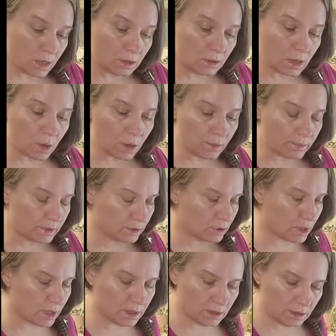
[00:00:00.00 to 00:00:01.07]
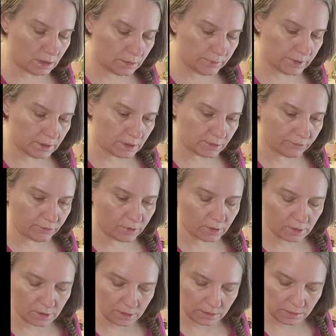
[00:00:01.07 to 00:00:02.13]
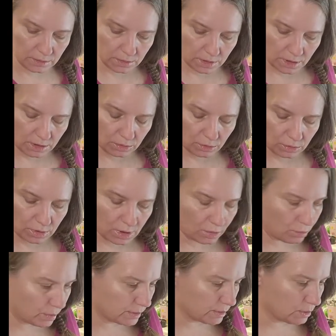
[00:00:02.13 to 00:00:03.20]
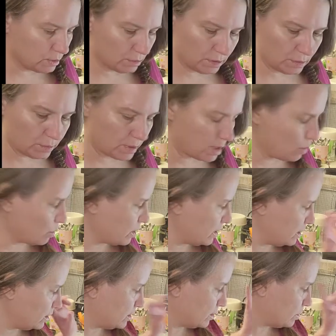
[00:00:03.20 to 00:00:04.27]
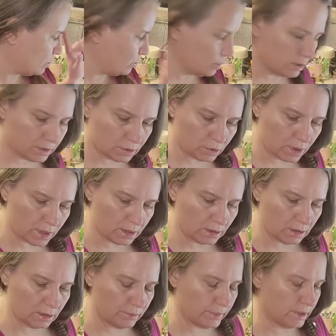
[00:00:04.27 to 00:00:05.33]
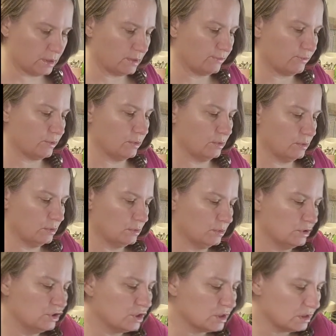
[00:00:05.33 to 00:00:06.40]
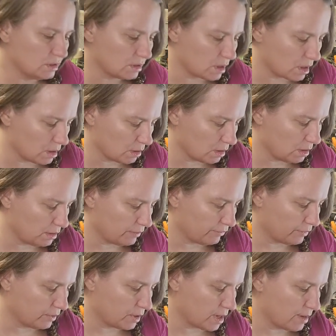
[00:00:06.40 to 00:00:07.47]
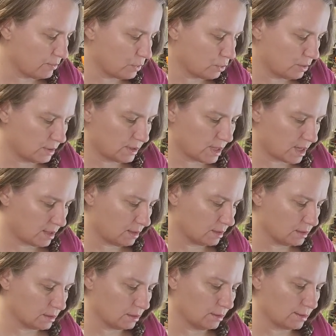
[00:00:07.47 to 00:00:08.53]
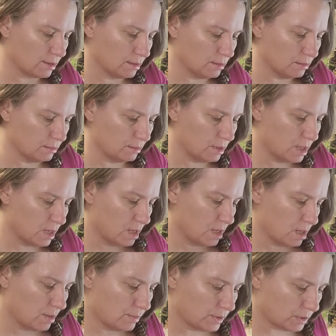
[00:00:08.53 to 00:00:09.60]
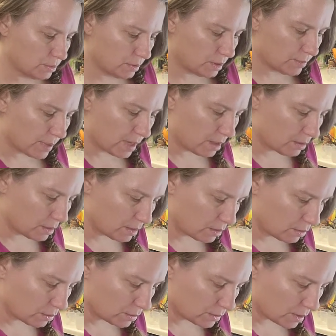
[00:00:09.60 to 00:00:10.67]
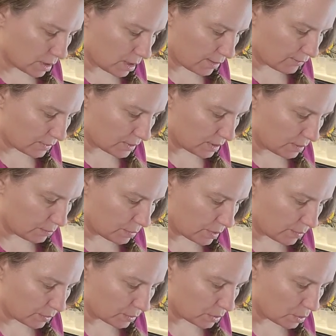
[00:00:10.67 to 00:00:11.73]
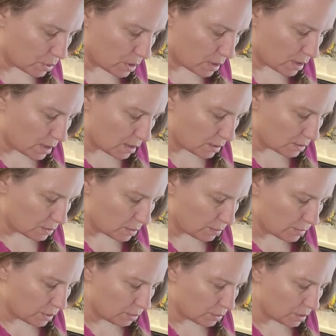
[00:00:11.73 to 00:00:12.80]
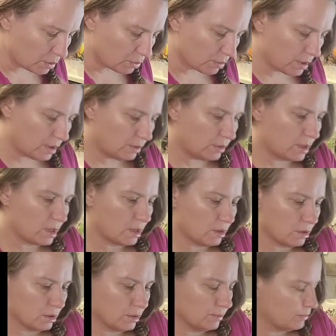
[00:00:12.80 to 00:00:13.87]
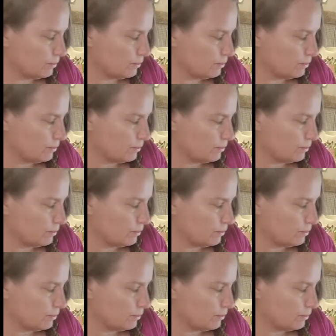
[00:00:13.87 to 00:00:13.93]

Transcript: No, I'm going to try it a little bit different because it wasn't doing what I wanted. So let's try it a little bit different. Just slightly different. I'm going to add the silicone in between the paint layers like I've seen people do. So I'm doing a green layer.